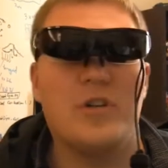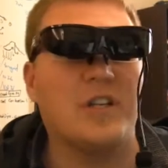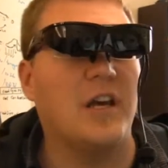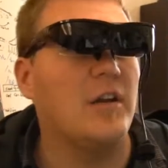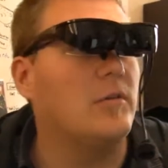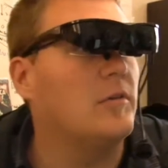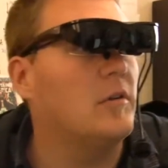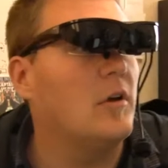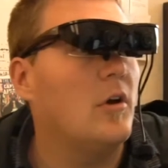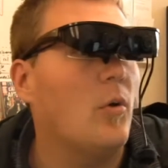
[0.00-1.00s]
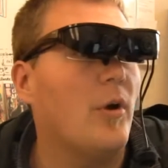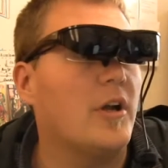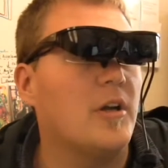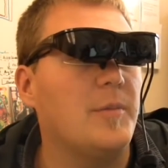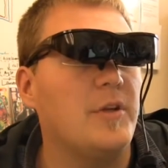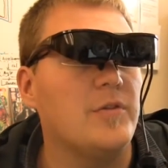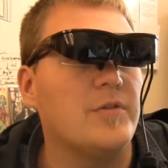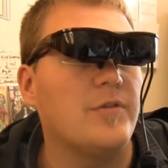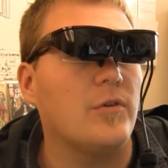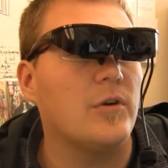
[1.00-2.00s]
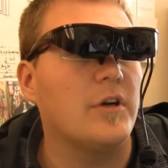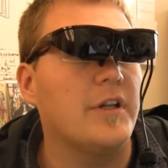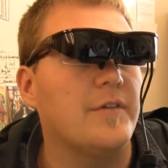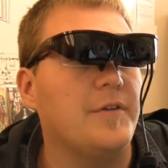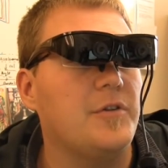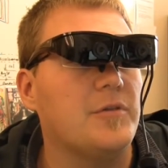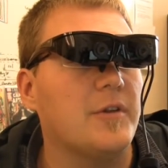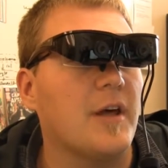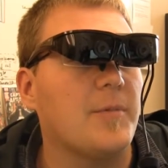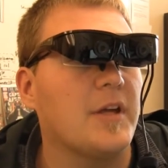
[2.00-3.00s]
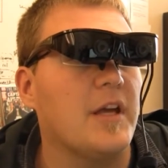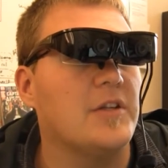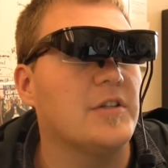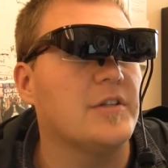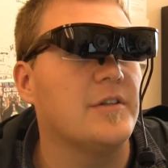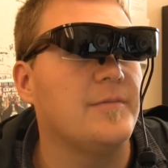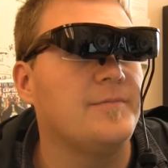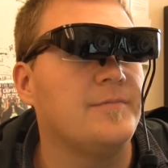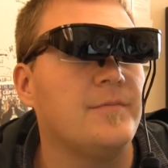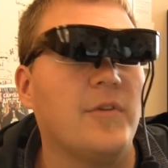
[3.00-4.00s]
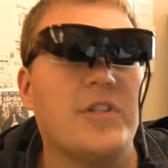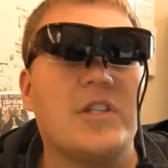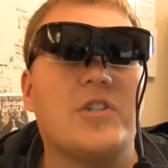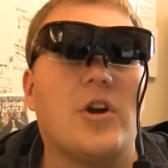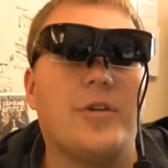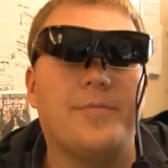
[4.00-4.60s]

foresight on what it could be used for in the future with applications. Let's get